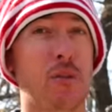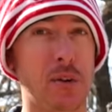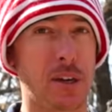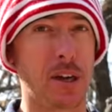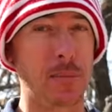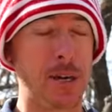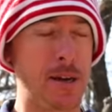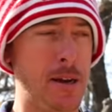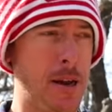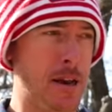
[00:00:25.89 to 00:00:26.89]
for it to come
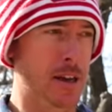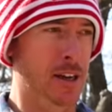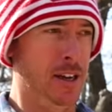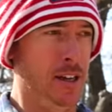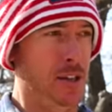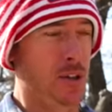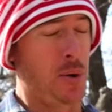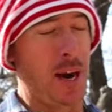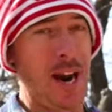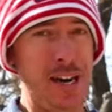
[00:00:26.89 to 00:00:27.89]
in.
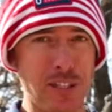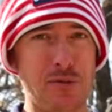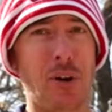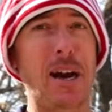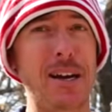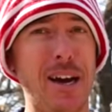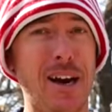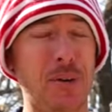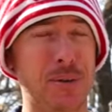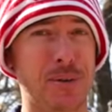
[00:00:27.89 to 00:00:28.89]
So as of right now,